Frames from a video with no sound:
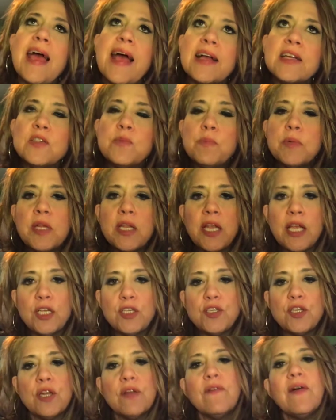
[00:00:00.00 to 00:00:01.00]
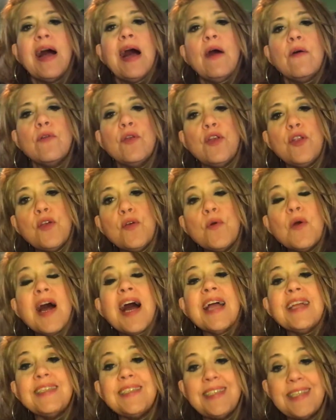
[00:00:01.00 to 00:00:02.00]
explanation of how new
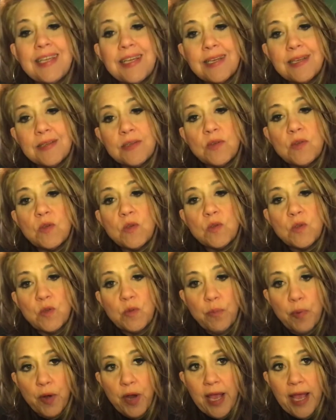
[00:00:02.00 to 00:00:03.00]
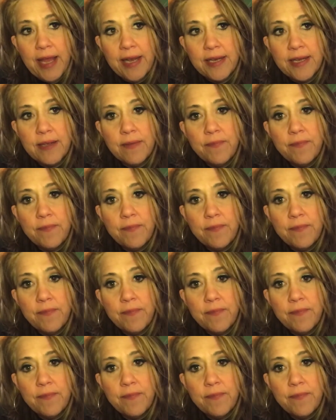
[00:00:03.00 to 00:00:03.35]
ideas spread.